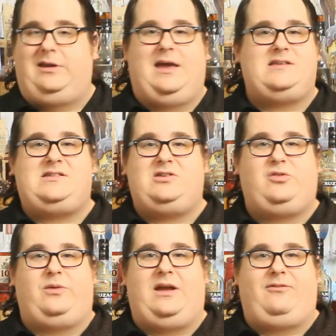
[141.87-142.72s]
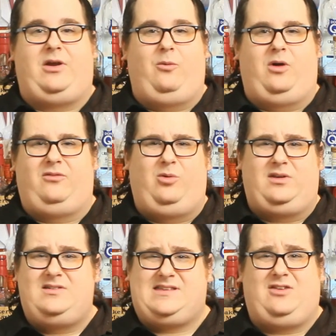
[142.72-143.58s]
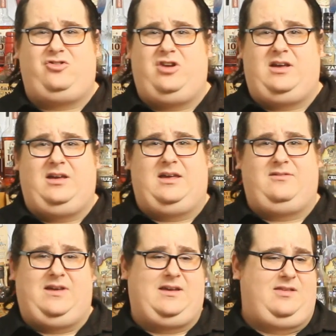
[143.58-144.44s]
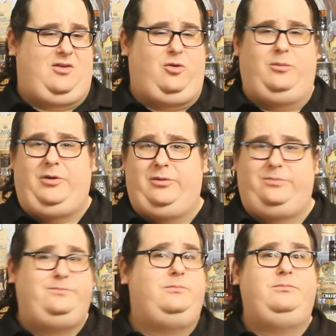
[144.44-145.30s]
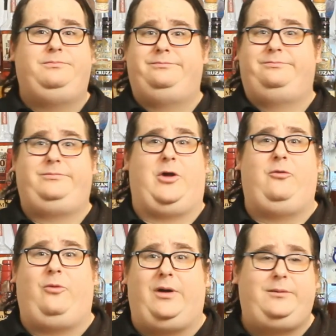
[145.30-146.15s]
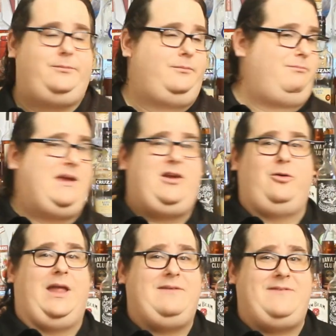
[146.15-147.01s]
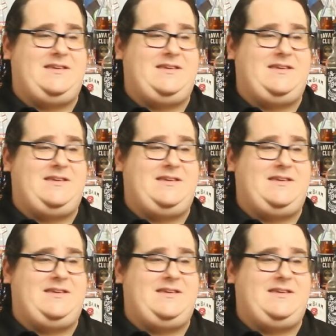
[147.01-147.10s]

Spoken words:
You guys use whatever you want. If you want to use that jug of the cold brew, go for it. Make your life